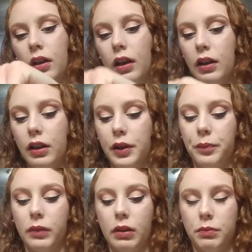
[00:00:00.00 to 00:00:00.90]

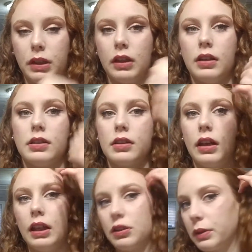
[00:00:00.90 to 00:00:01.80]
color because
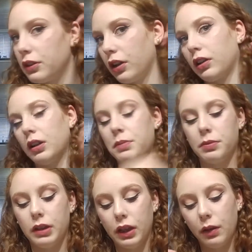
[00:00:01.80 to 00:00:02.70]
I like to wear dark lips
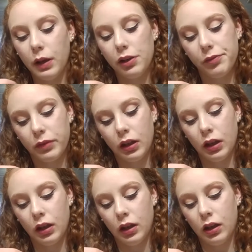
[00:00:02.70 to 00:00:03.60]
when I go out,
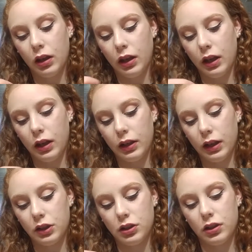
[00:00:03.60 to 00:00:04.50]
and
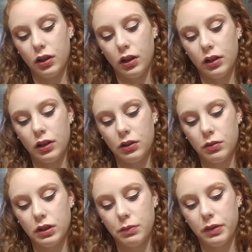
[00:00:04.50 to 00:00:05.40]
I just thought this
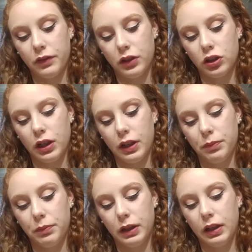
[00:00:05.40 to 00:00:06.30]
was the perfect
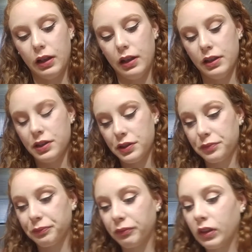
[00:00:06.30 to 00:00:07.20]
shade
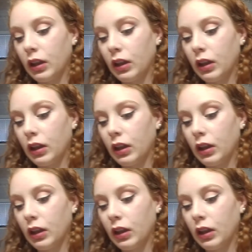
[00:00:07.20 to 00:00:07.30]
because